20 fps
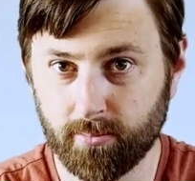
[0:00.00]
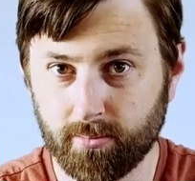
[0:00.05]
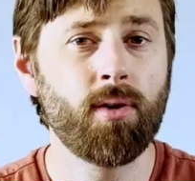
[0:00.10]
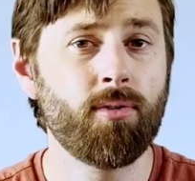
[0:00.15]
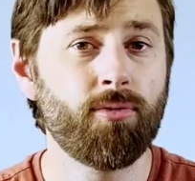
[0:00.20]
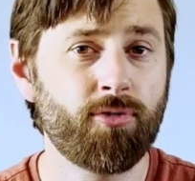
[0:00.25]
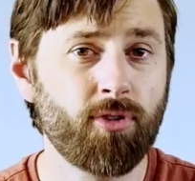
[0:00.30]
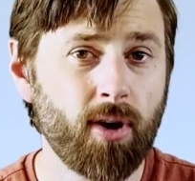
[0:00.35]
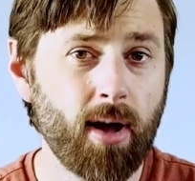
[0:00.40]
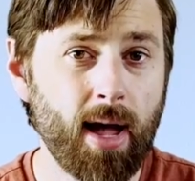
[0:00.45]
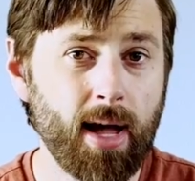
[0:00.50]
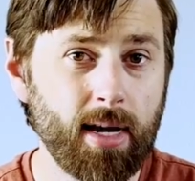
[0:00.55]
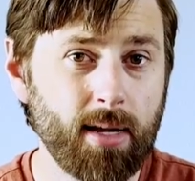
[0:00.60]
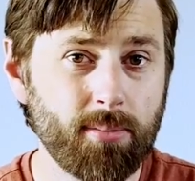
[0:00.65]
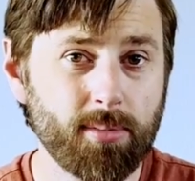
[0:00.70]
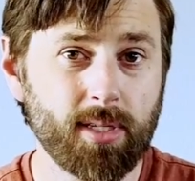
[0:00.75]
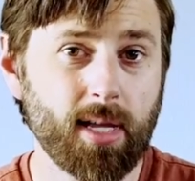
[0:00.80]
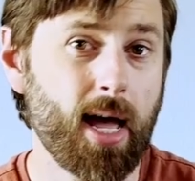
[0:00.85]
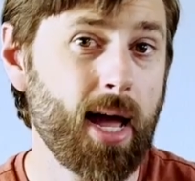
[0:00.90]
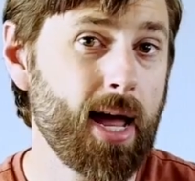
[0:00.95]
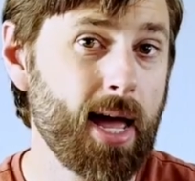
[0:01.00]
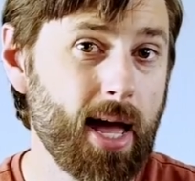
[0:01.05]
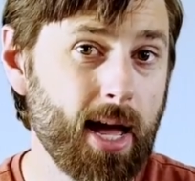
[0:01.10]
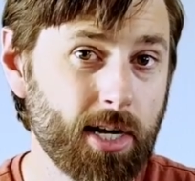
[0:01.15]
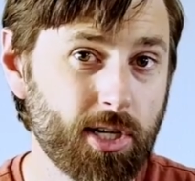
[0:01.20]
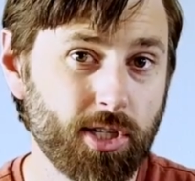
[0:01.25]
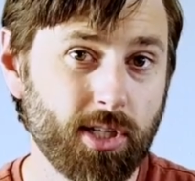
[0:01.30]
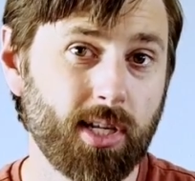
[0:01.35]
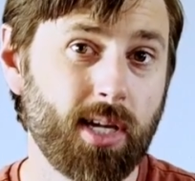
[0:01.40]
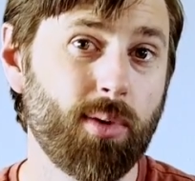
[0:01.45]
For items, I
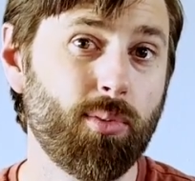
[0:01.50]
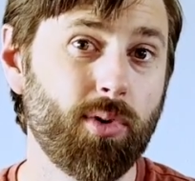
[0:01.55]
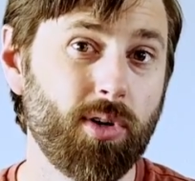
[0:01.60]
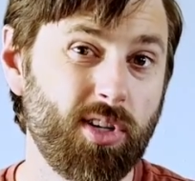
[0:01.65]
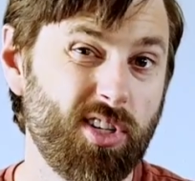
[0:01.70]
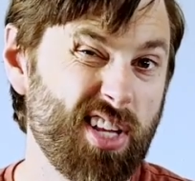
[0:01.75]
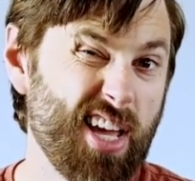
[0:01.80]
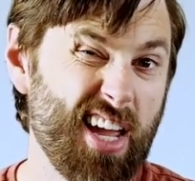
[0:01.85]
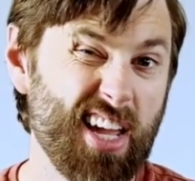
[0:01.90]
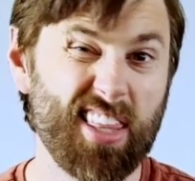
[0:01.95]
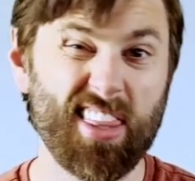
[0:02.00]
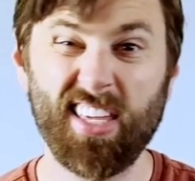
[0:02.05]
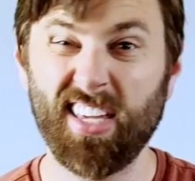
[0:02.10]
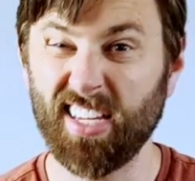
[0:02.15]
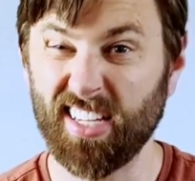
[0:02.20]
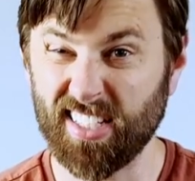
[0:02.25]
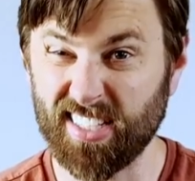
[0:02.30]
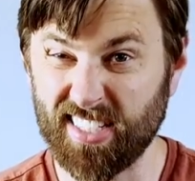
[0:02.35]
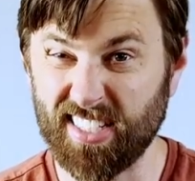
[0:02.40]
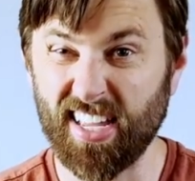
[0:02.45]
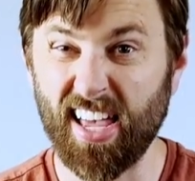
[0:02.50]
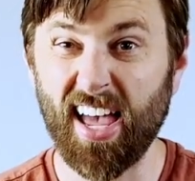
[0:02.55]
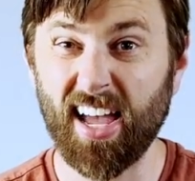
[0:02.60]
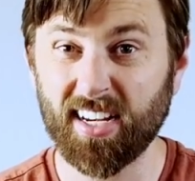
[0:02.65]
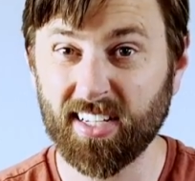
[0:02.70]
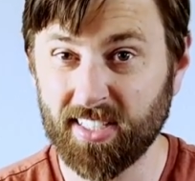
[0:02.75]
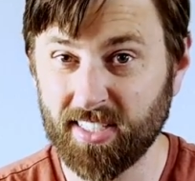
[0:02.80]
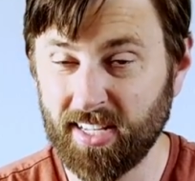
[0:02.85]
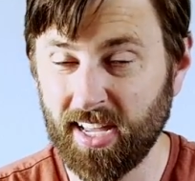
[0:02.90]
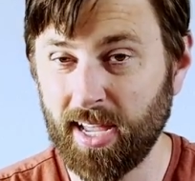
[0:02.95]
actually would take the
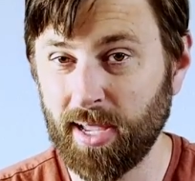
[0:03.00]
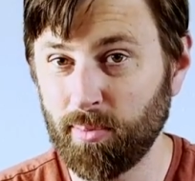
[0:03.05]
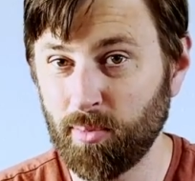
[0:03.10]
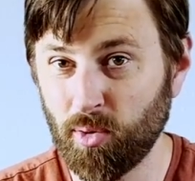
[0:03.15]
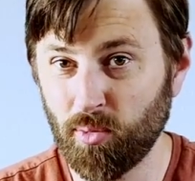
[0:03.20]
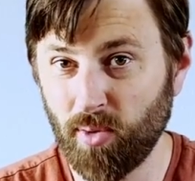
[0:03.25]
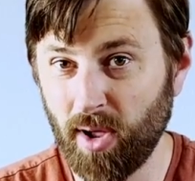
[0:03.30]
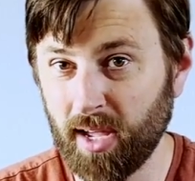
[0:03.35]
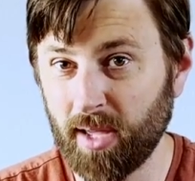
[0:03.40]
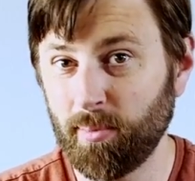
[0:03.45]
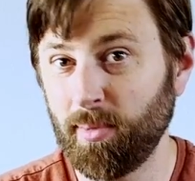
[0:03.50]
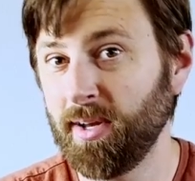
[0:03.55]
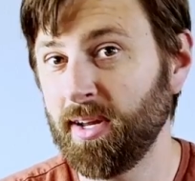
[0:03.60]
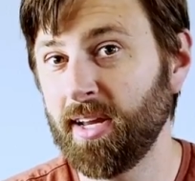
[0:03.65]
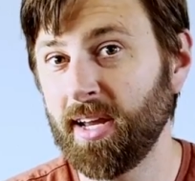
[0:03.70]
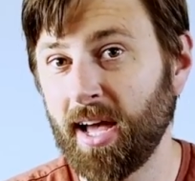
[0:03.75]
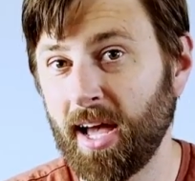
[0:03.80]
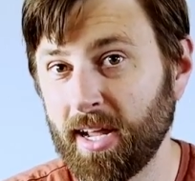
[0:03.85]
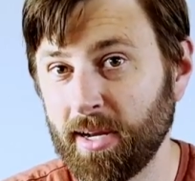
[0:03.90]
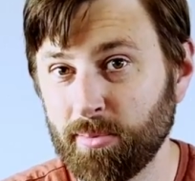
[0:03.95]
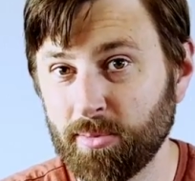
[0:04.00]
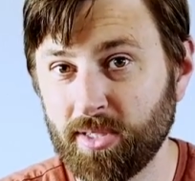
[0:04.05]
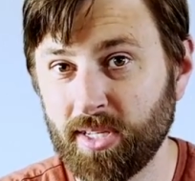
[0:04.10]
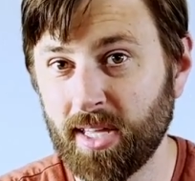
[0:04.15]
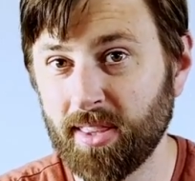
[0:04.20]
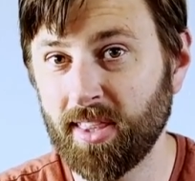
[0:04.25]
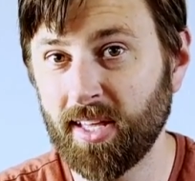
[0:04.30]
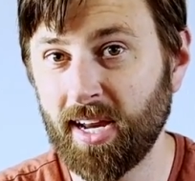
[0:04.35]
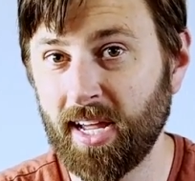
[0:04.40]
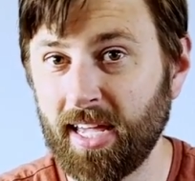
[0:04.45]
exact same recommended item
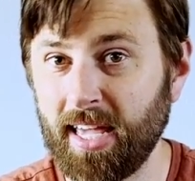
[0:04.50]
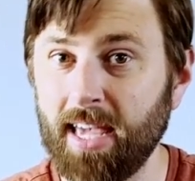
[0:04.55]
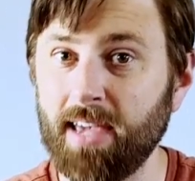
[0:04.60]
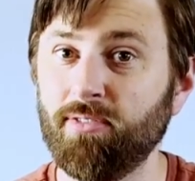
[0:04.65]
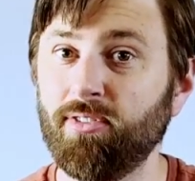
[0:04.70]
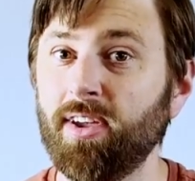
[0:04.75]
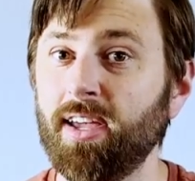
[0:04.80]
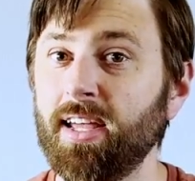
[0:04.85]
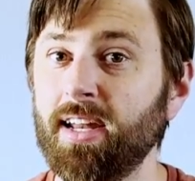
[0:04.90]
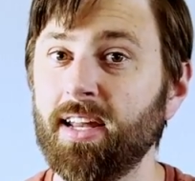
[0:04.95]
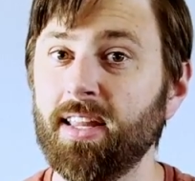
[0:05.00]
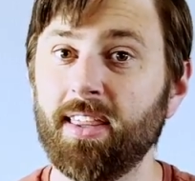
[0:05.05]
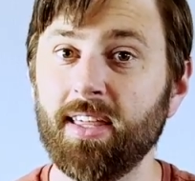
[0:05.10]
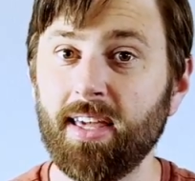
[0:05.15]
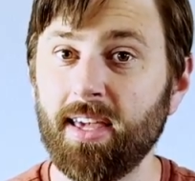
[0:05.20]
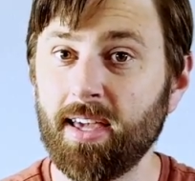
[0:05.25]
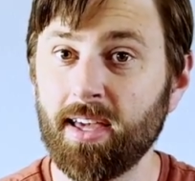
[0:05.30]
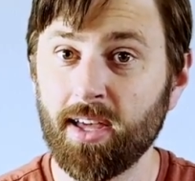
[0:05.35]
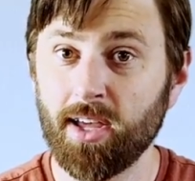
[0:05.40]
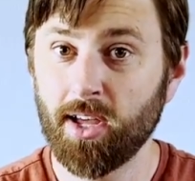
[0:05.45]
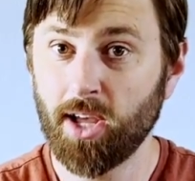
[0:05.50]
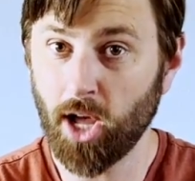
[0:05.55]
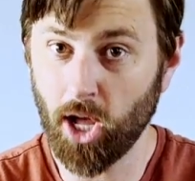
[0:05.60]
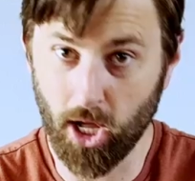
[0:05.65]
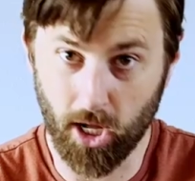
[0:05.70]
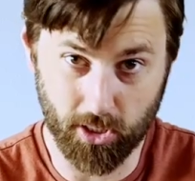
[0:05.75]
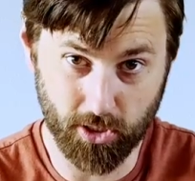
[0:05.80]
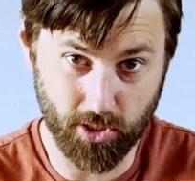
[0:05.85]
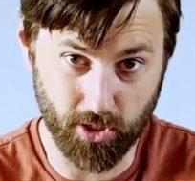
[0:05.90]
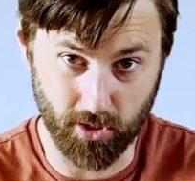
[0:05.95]
set that I gave in the
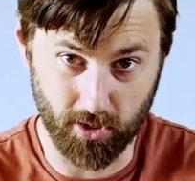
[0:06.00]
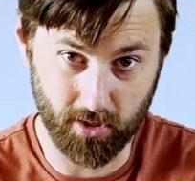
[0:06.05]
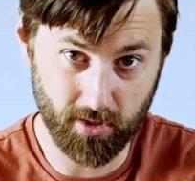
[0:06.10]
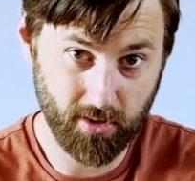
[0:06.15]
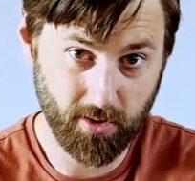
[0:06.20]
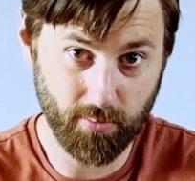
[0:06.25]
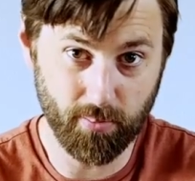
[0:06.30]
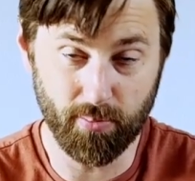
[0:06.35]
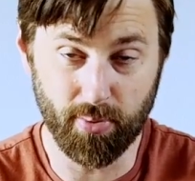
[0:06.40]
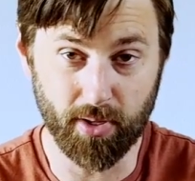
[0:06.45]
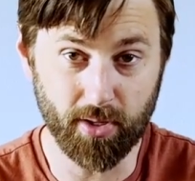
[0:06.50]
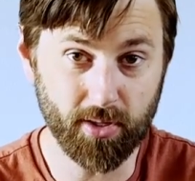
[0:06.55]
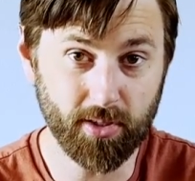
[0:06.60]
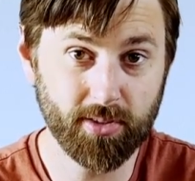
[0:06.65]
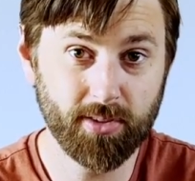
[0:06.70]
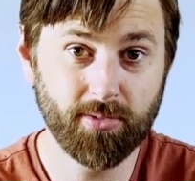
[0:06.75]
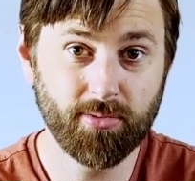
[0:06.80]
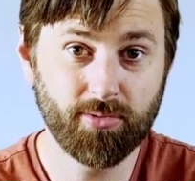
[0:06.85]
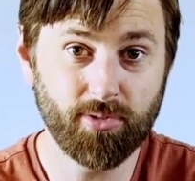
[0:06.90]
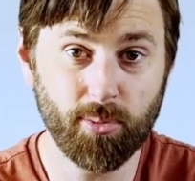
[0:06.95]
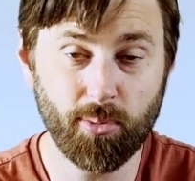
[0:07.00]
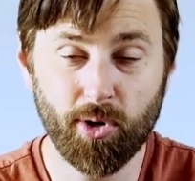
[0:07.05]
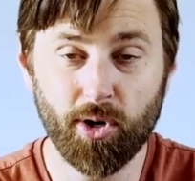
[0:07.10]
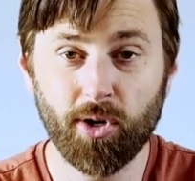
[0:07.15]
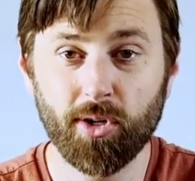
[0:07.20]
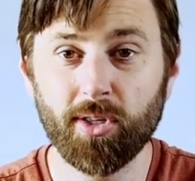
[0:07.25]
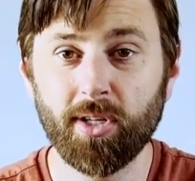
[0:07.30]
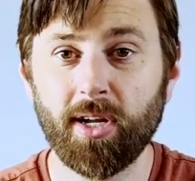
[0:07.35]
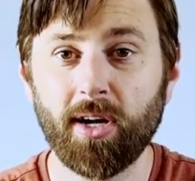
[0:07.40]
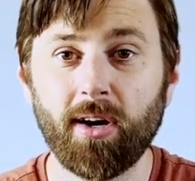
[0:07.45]
Hunter build from
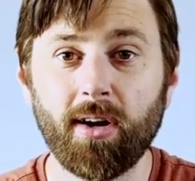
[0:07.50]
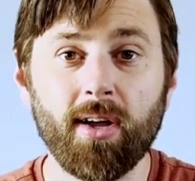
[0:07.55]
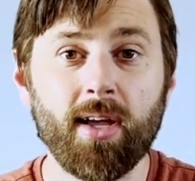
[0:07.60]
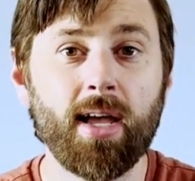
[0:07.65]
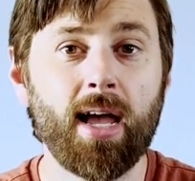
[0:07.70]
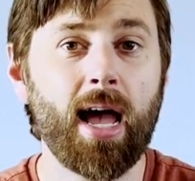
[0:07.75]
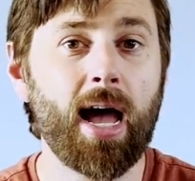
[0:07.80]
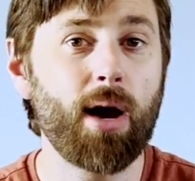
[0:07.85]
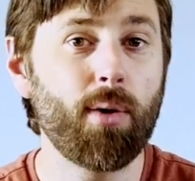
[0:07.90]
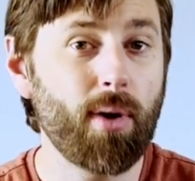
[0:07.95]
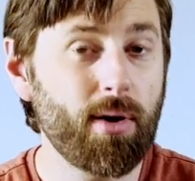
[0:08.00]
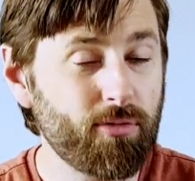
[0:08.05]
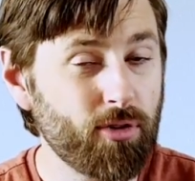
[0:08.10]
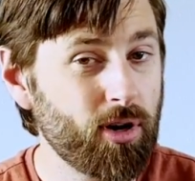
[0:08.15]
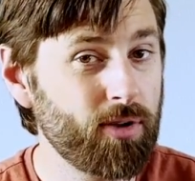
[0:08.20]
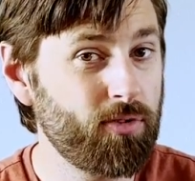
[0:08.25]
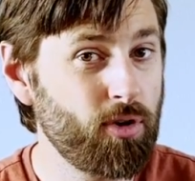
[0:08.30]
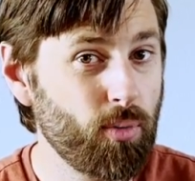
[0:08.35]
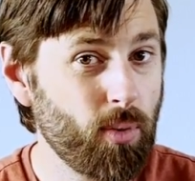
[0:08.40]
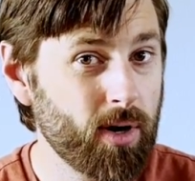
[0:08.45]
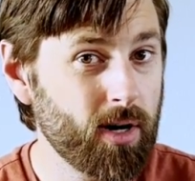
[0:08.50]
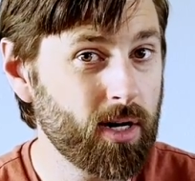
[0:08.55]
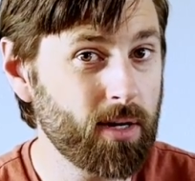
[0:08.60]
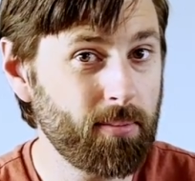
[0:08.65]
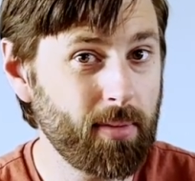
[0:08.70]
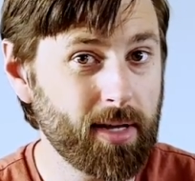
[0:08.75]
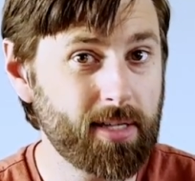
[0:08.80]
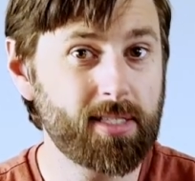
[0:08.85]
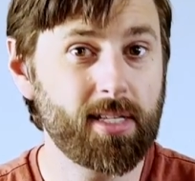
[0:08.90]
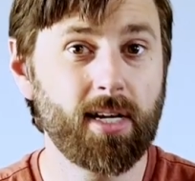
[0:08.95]
earlier. However, if you wanted to
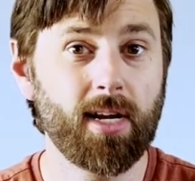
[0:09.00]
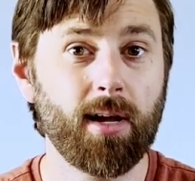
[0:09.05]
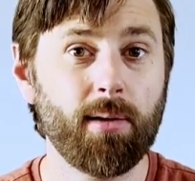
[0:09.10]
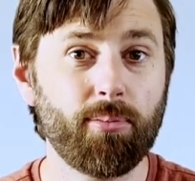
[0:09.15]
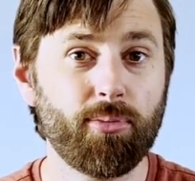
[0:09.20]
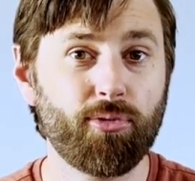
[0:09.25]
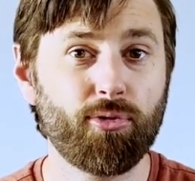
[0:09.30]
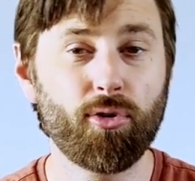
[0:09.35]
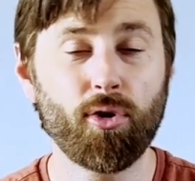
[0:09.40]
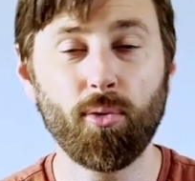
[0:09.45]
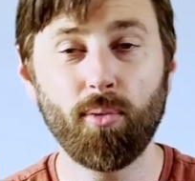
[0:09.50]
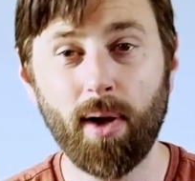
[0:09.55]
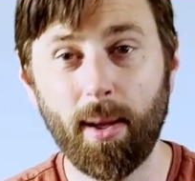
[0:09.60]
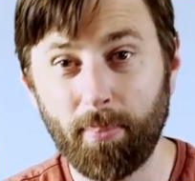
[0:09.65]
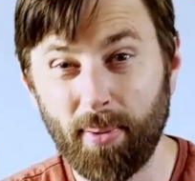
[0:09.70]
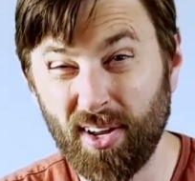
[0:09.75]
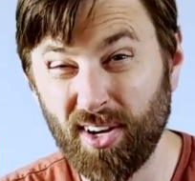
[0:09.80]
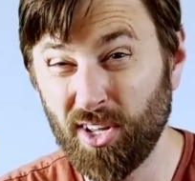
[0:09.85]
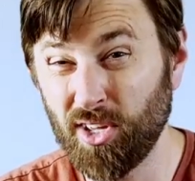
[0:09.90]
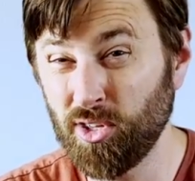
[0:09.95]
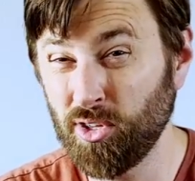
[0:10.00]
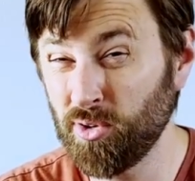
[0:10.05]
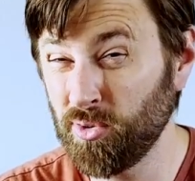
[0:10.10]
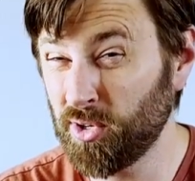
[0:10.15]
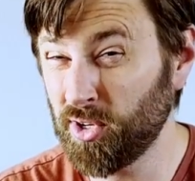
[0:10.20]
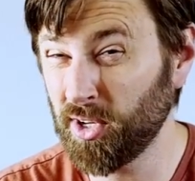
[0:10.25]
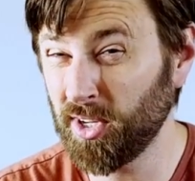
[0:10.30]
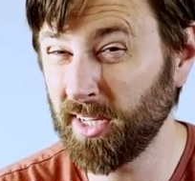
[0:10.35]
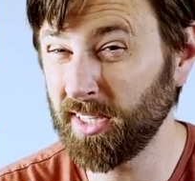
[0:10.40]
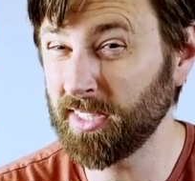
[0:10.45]
mix it up, for a weapon, you
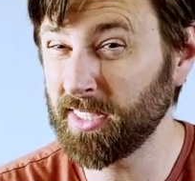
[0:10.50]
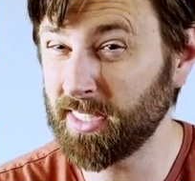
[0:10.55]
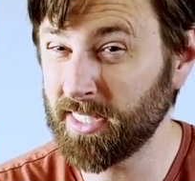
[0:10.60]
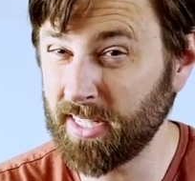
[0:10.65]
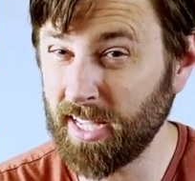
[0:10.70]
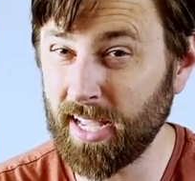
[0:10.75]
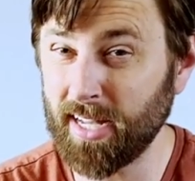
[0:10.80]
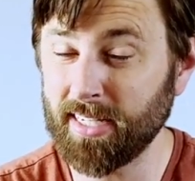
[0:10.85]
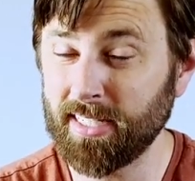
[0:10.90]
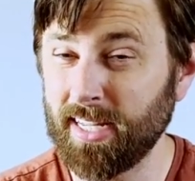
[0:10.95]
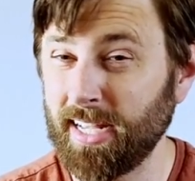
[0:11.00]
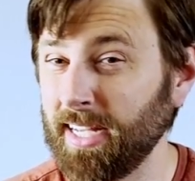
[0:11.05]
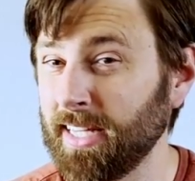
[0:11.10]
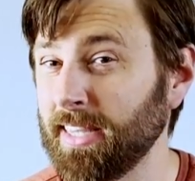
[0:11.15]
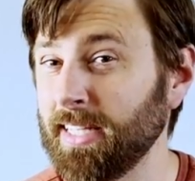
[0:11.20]
could instead take the